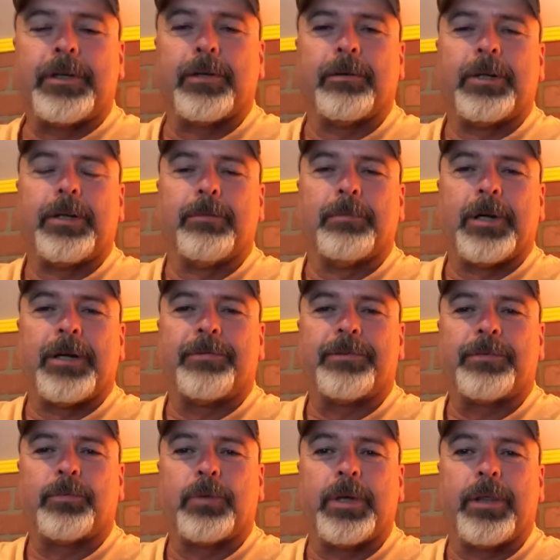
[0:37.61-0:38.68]

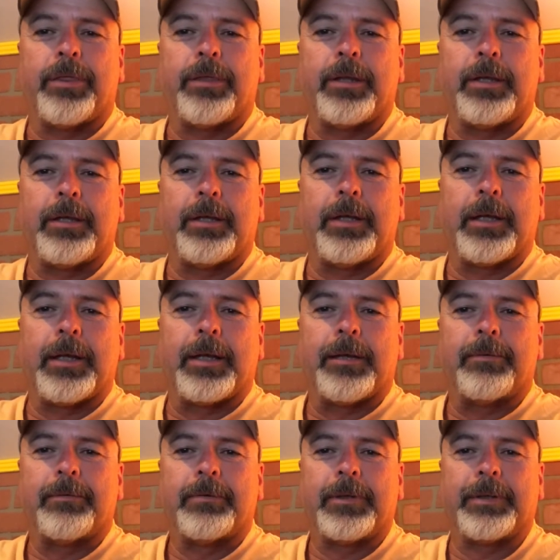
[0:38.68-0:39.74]
earmuffs with the
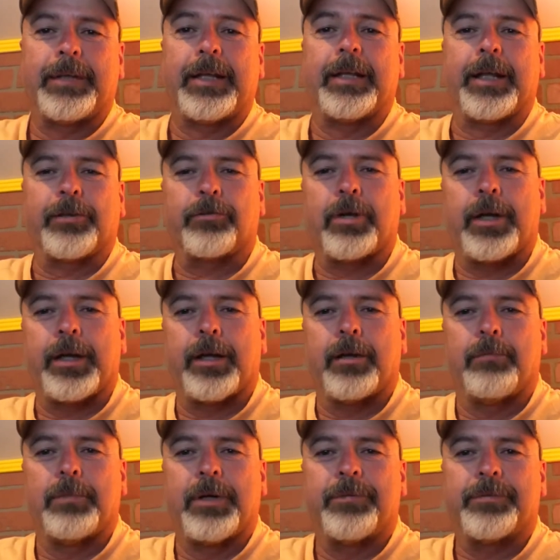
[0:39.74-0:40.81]
electronic
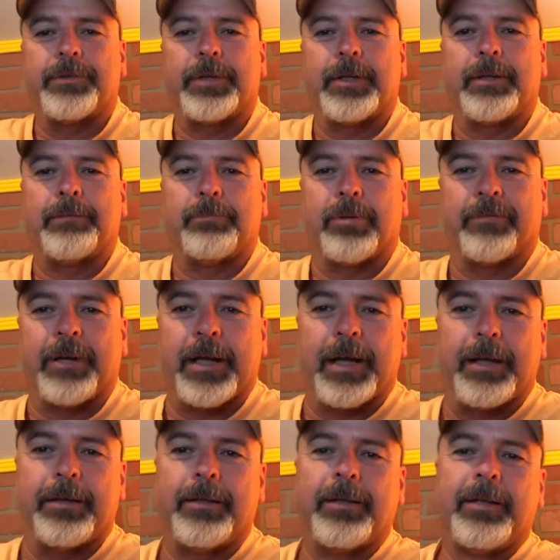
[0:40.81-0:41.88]
earmuffs that
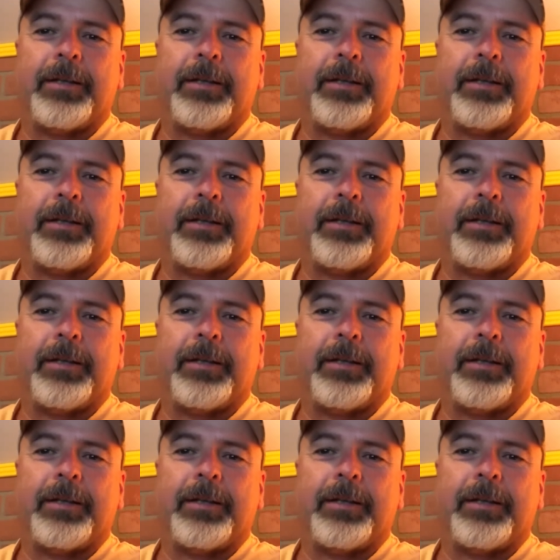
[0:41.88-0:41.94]
provide